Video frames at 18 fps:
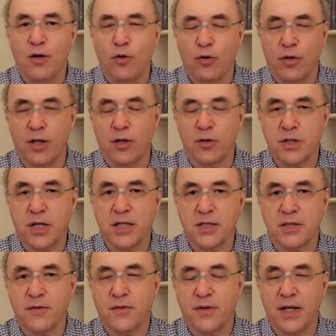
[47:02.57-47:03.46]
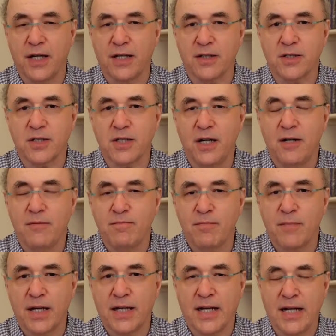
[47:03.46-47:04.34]
all those kinds of things
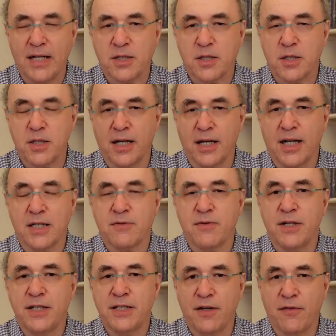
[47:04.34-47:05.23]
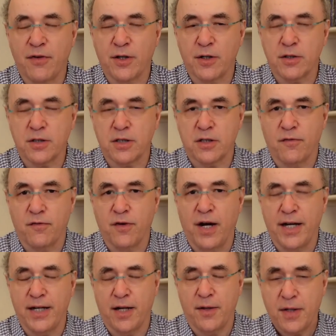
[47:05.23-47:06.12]
it gets it gets very difficult to
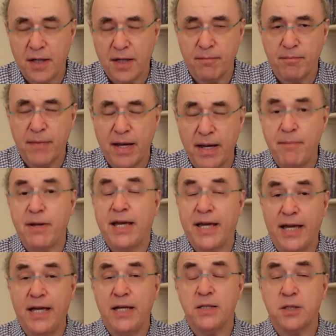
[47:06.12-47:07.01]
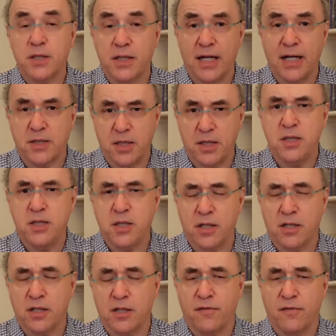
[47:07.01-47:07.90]
define i think it maybe easy, gets
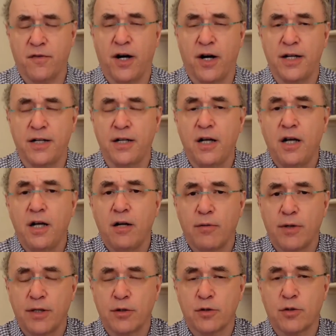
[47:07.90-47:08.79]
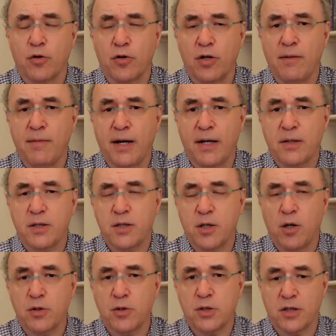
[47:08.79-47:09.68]
easier to define when you're talking about this
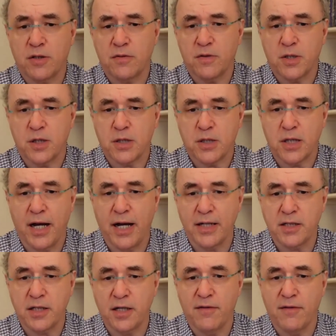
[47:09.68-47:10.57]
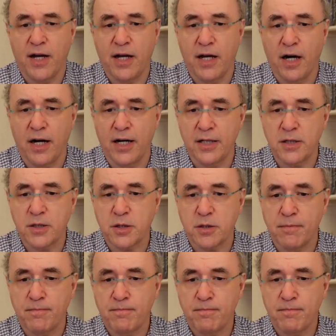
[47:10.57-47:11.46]
whole sort of society of
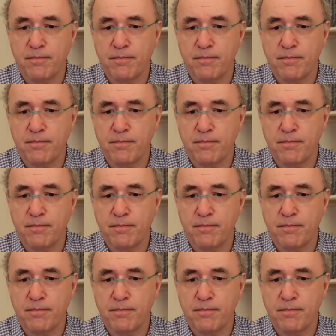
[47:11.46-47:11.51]
ais